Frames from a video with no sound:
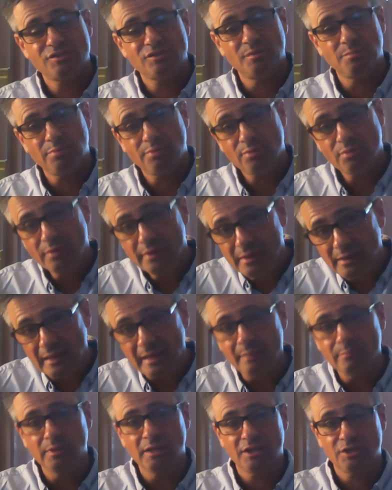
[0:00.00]
the
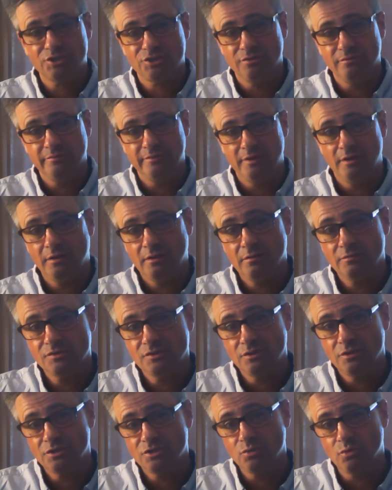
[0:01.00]
pre-lab lecture video so
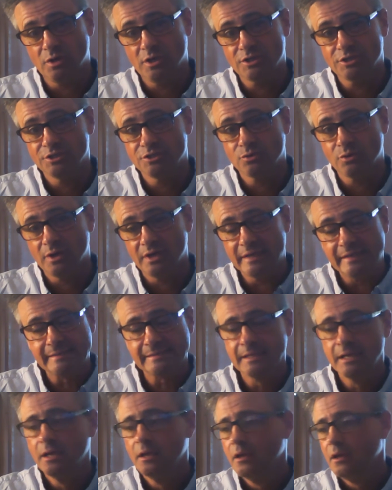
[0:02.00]
that you watch it twice.
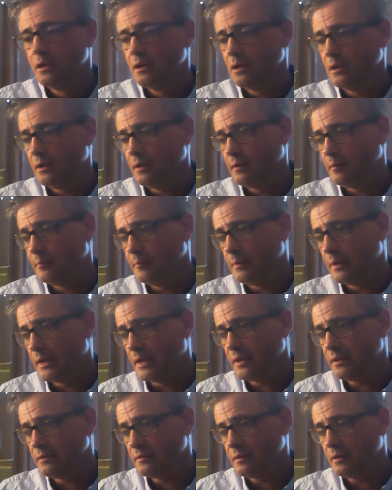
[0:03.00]

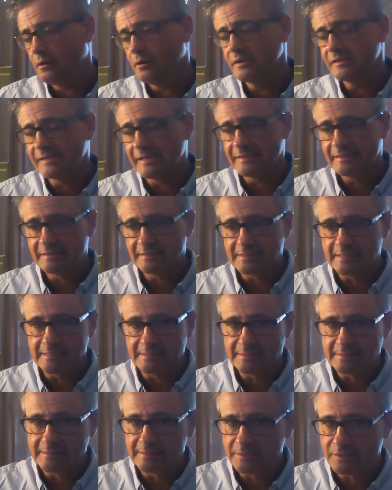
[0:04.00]
I always hesitate
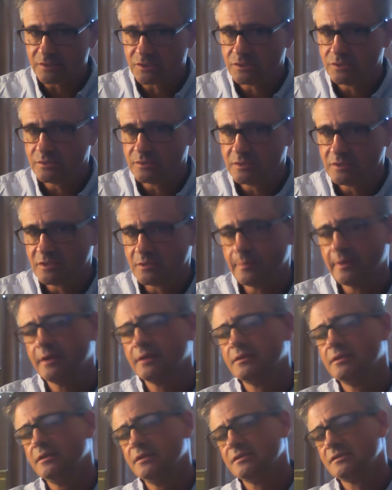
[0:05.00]
to tell students
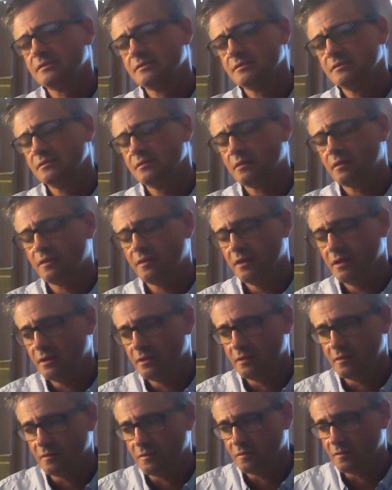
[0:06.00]
about this
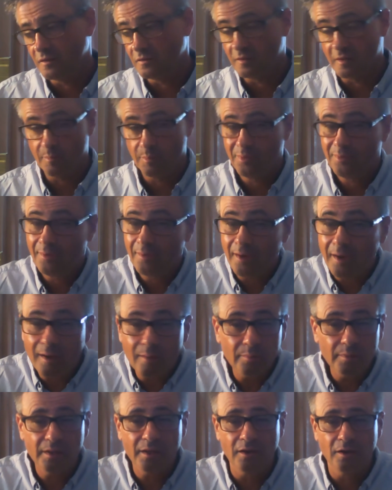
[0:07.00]
thing that they
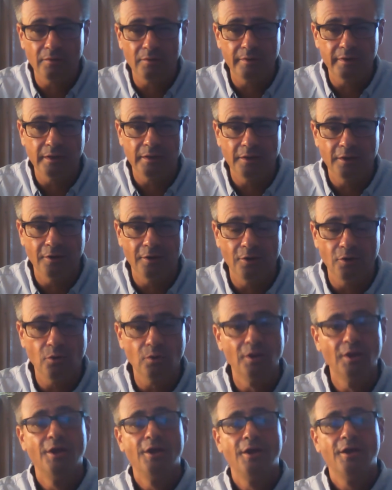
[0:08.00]
probably already know.
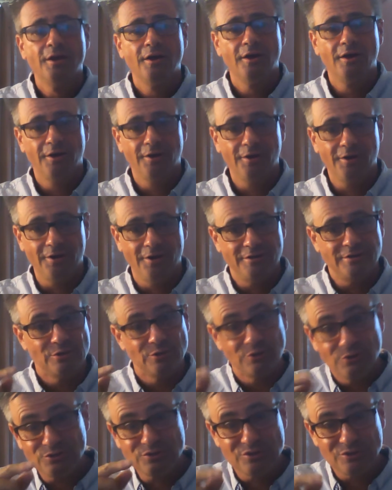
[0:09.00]
On
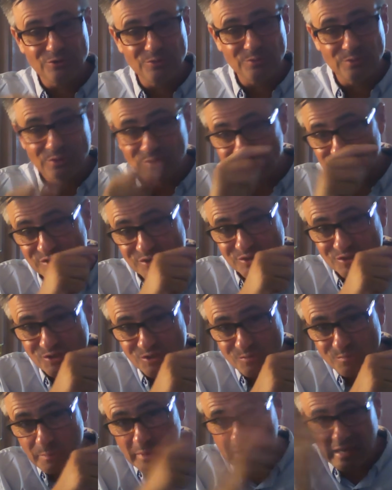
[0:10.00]
YouTube, you can
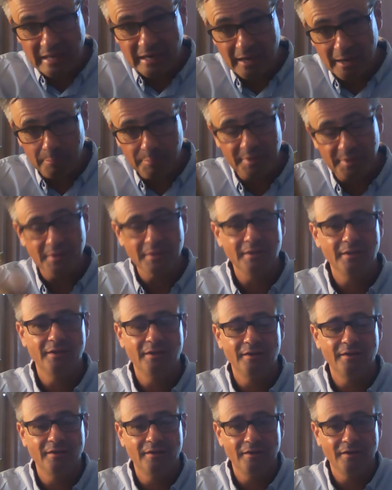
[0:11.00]
speed up
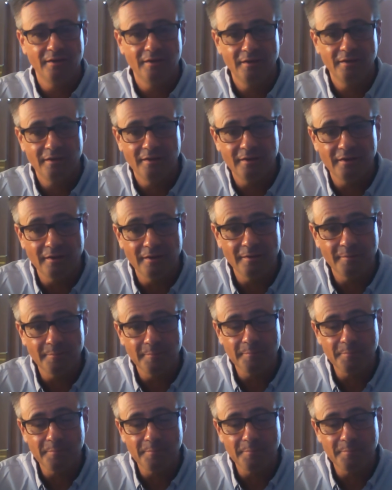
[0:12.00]
a